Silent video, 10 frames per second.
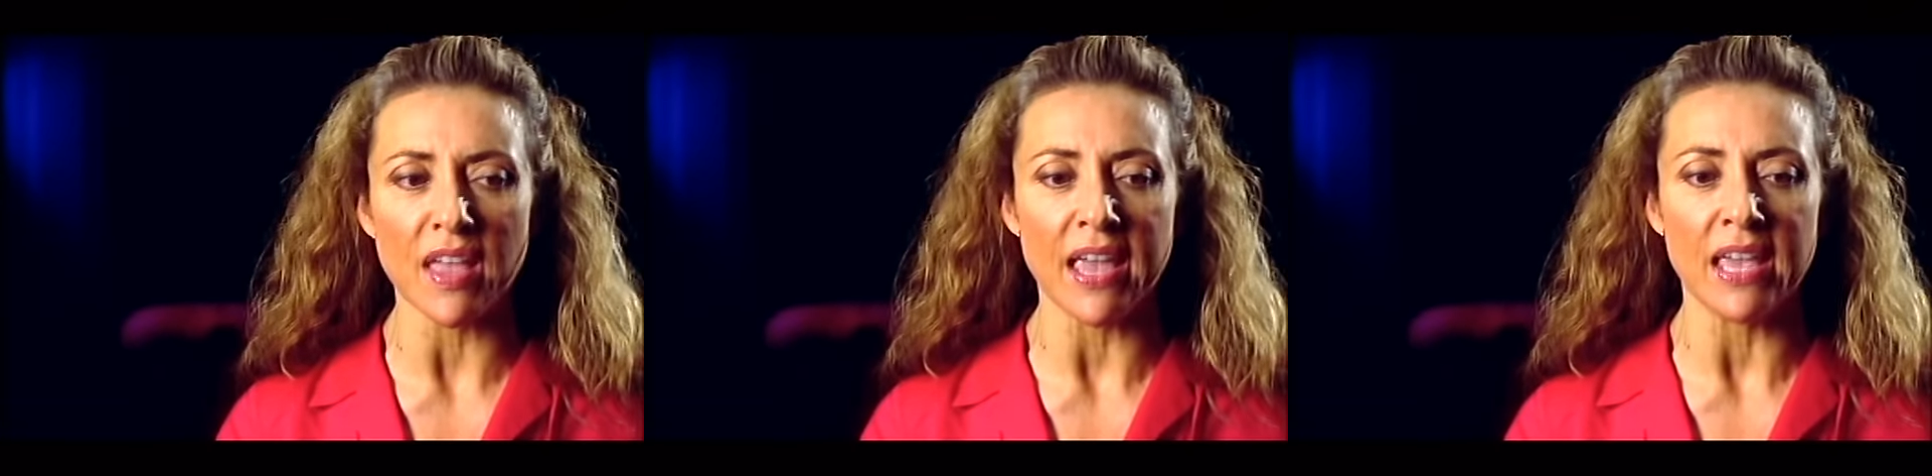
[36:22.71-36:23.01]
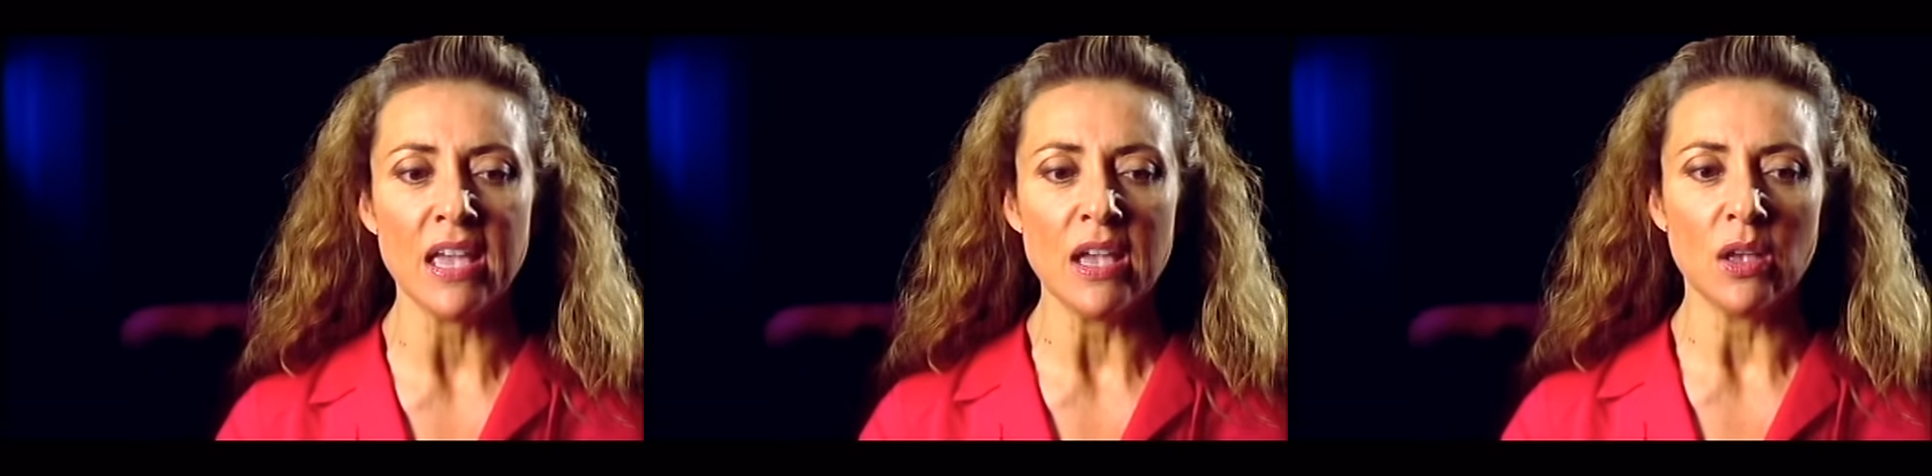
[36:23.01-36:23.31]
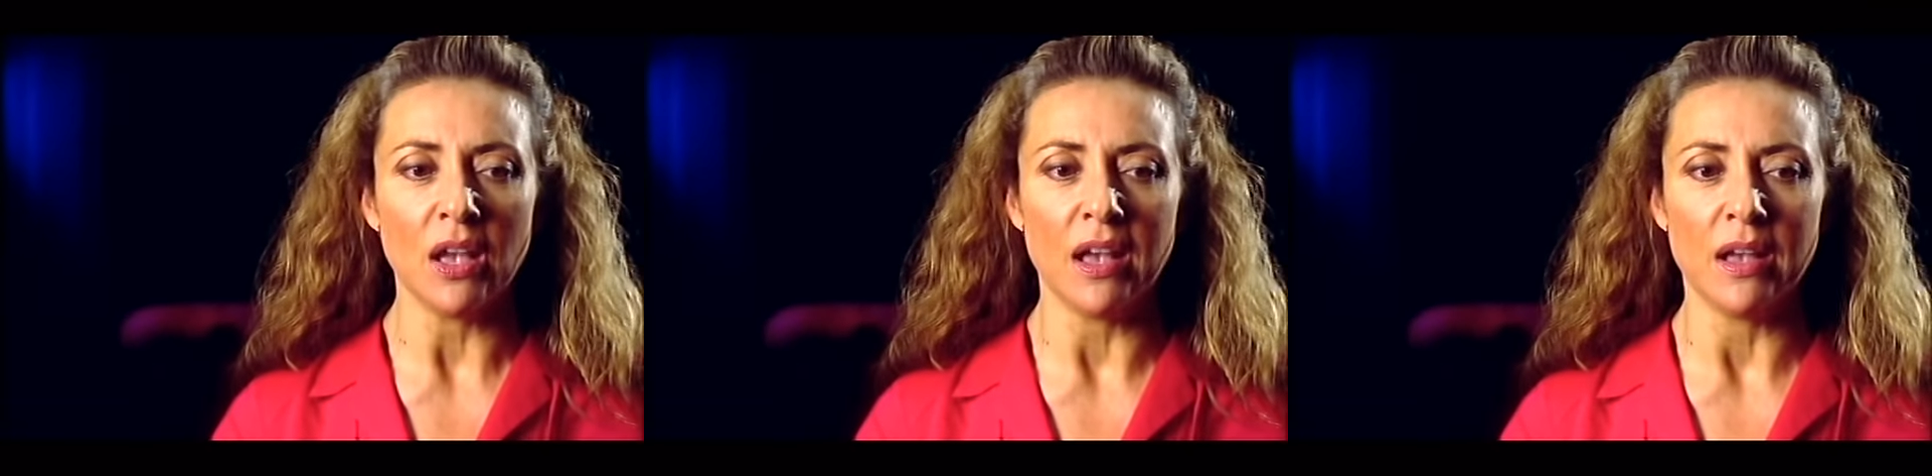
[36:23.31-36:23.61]
They
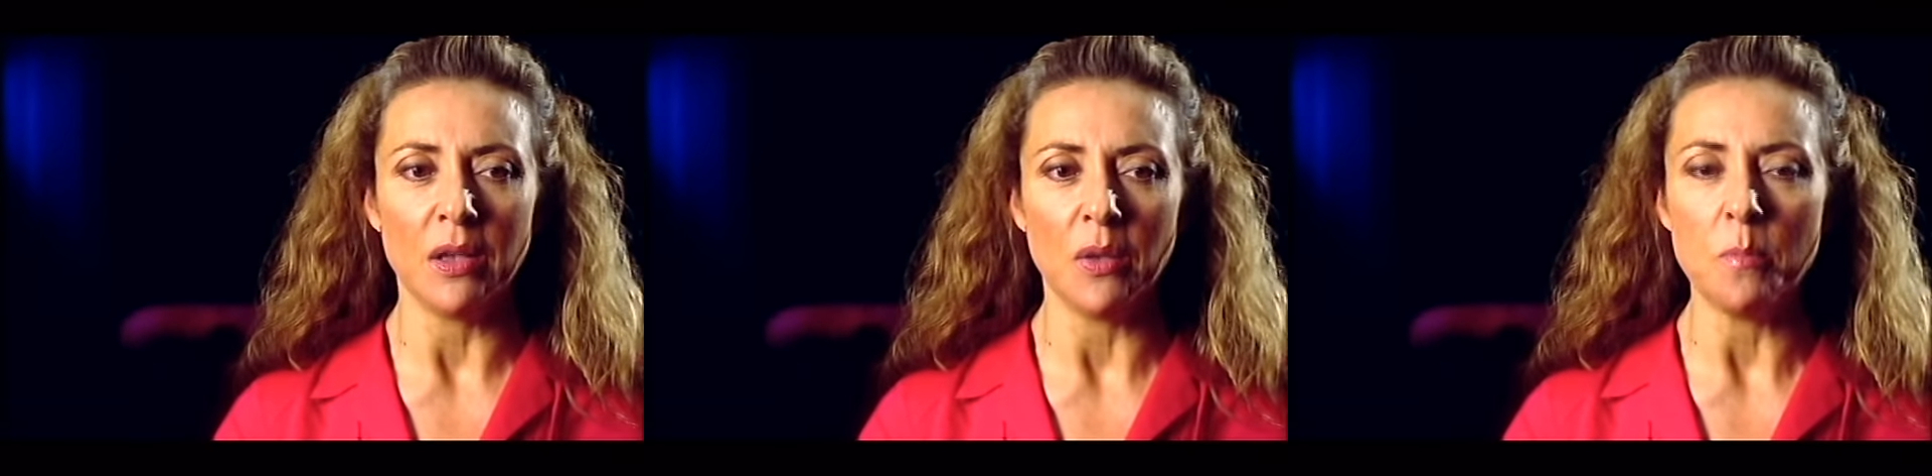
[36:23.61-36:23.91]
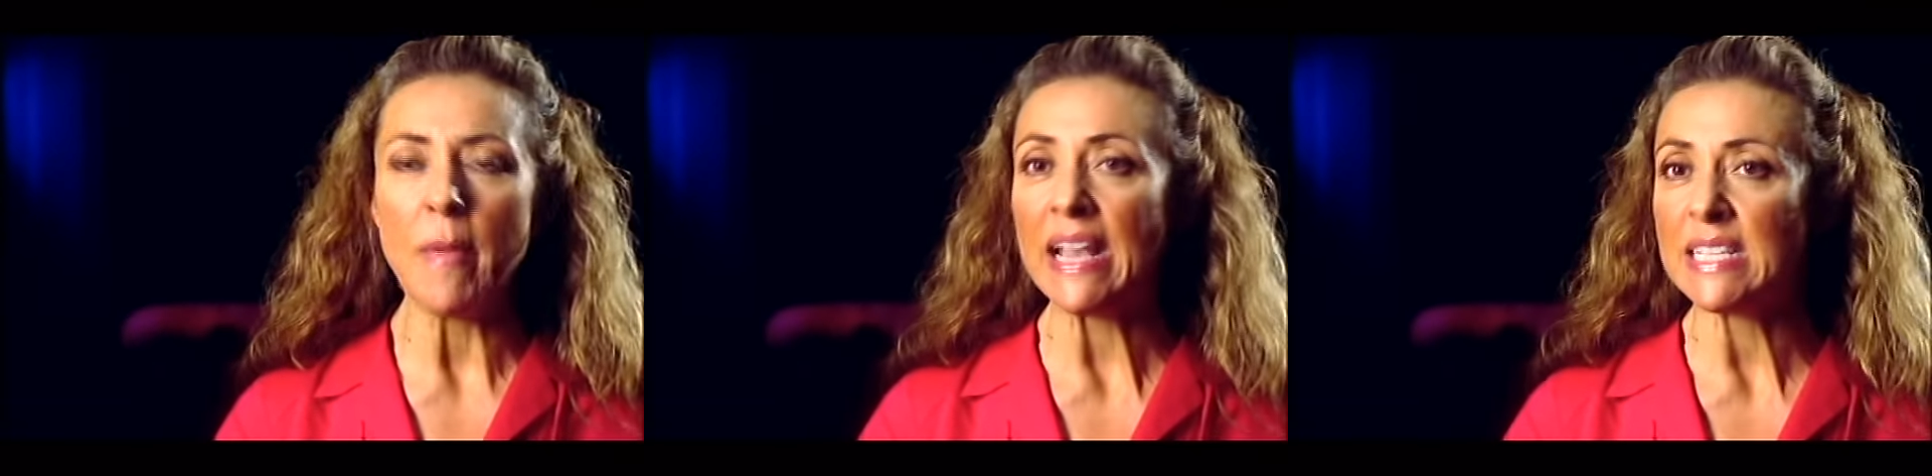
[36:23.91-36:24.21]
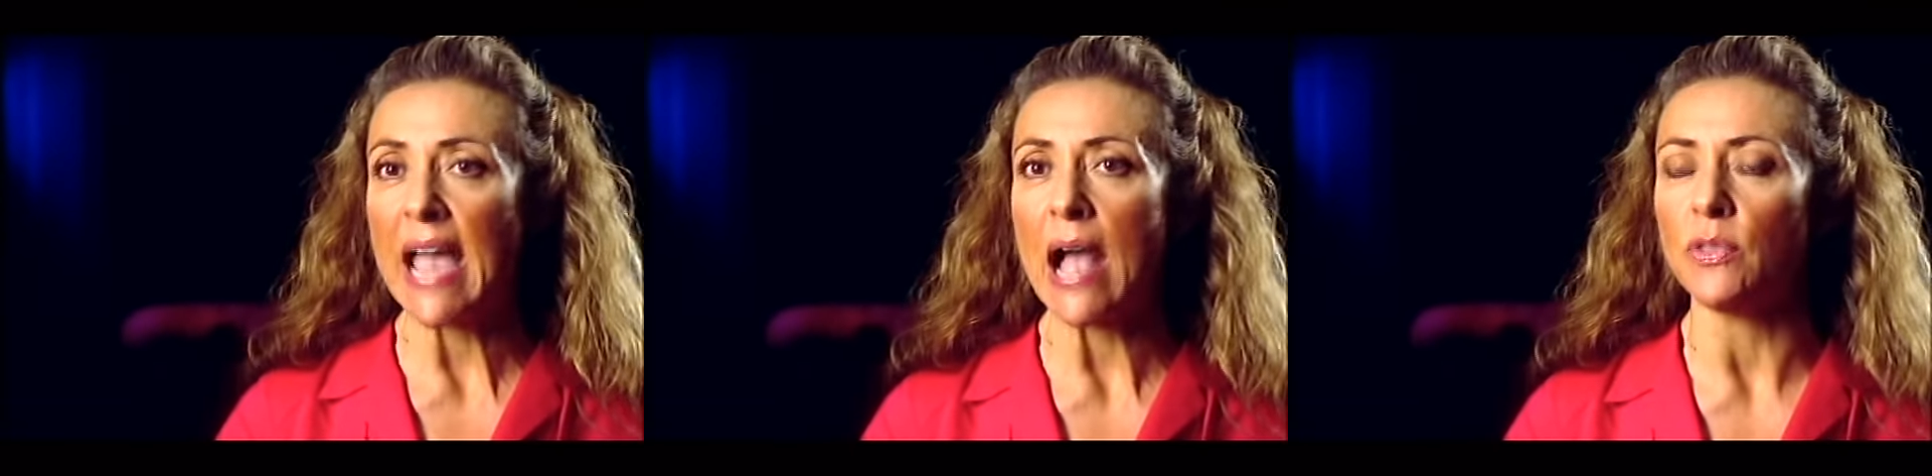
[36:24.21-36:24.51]

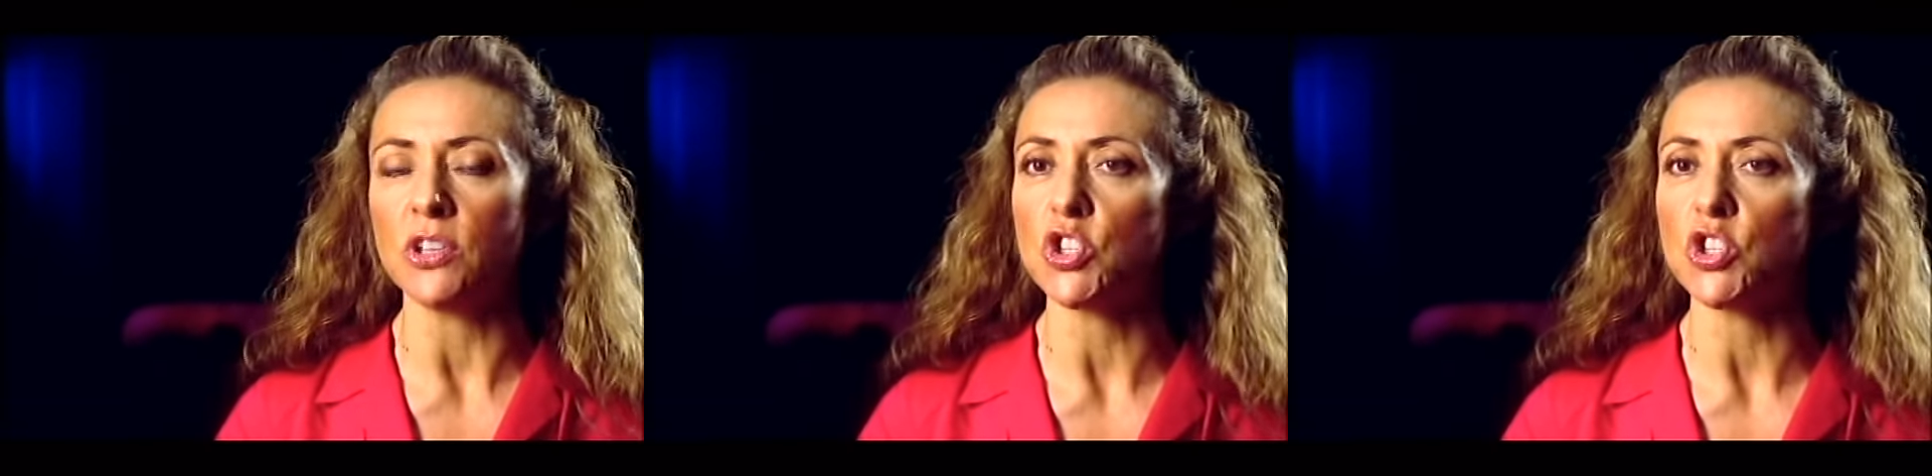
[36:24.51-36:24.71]
made out